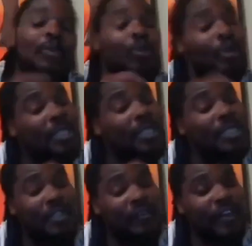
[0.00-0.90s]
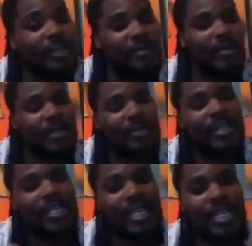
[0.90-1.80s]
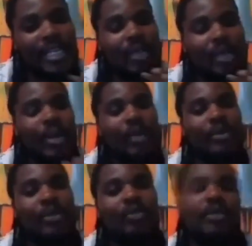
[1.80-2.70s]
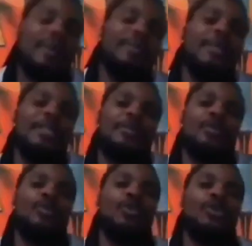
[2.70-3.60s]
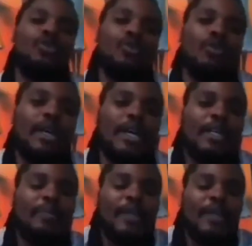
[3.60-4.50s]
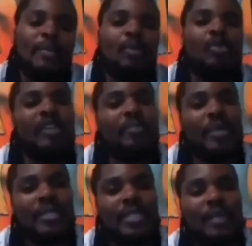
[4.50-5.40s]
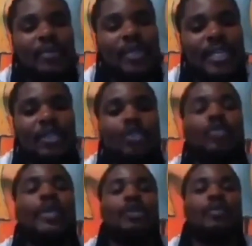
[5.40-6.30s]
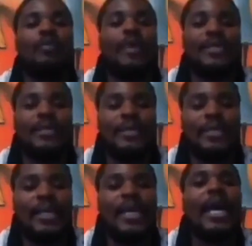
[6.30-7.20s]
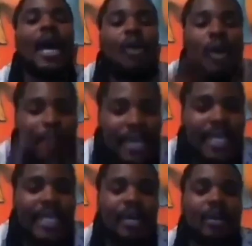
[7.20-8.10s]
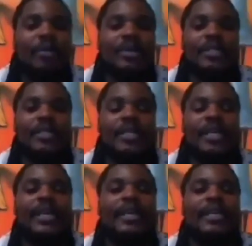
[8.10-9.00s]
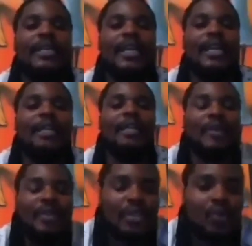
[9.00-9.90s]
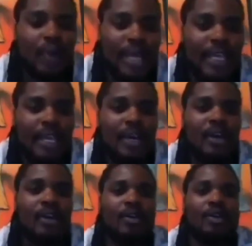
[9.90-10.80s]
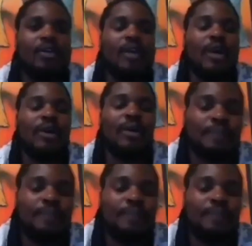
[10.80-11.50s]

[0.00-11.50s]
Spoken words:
which is different, particularly in the way we do it. Maybe it's because as Black people, they've been subjugated, so we cannot practice our being almost in a liberatory way or